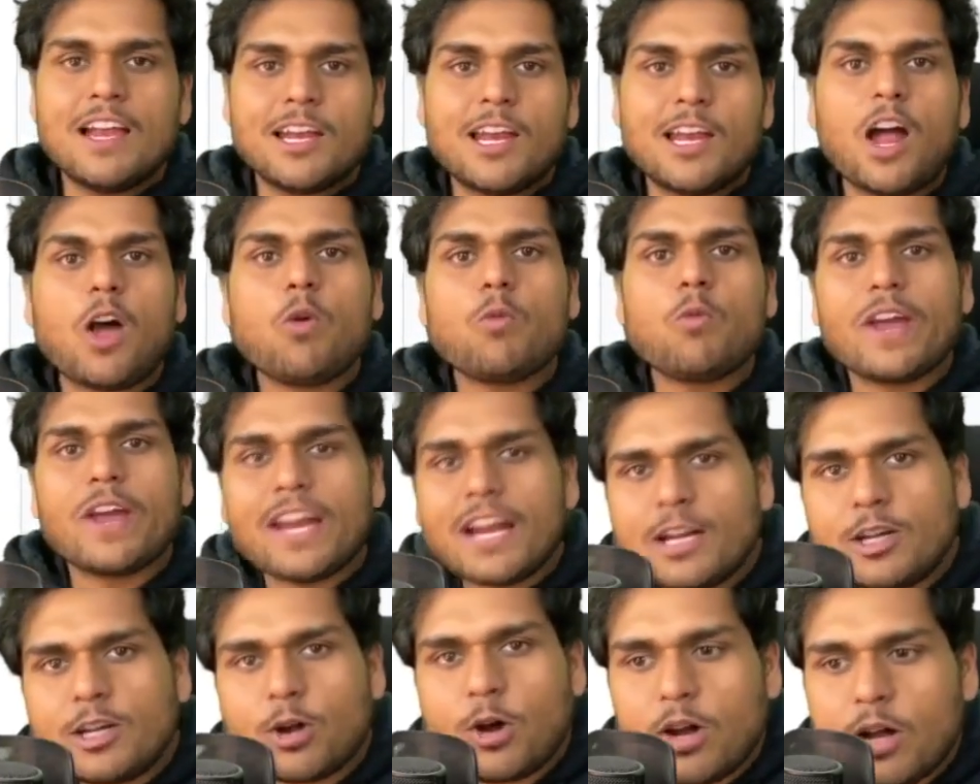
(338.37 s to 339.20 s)
Now when
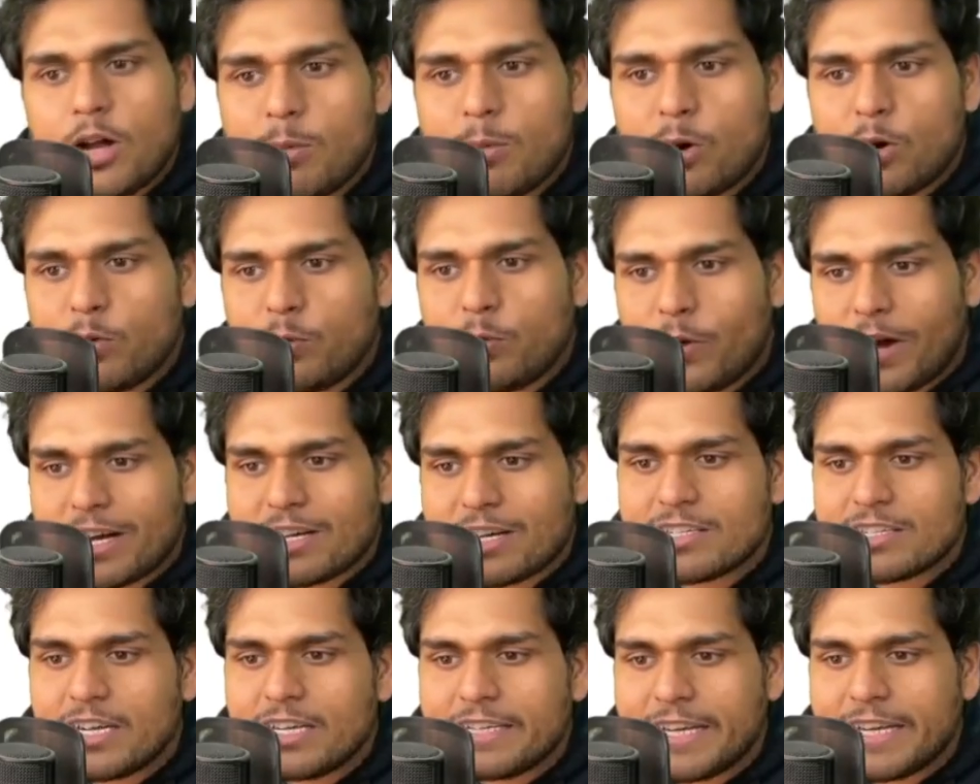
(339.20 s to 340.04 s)
I talk about
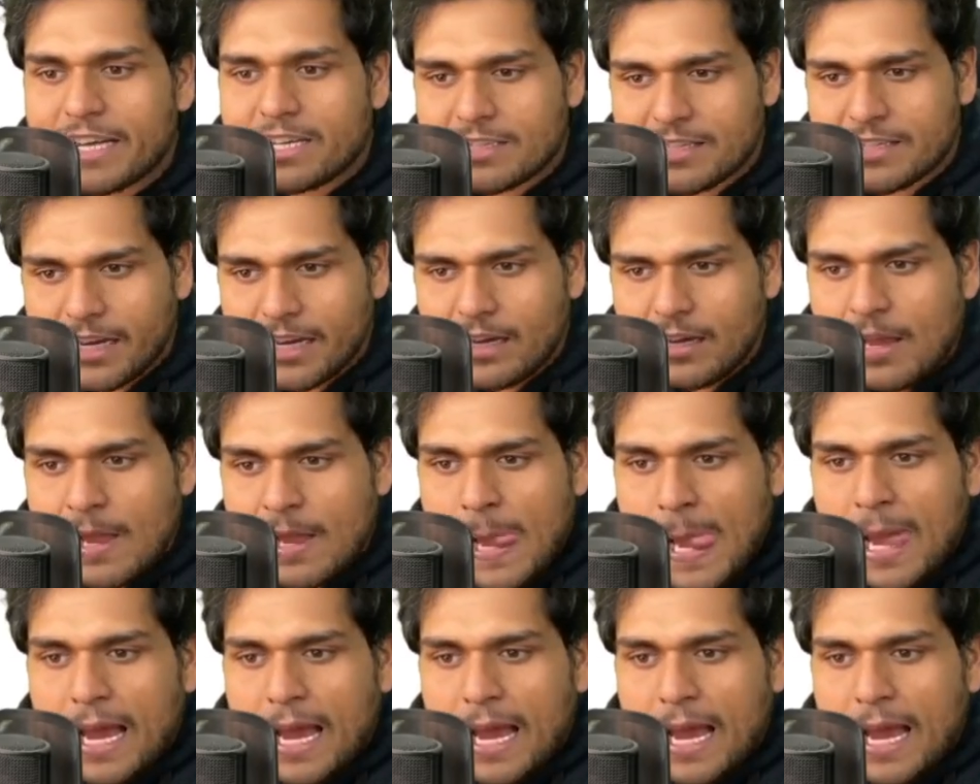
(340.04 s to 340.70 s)
functional testing,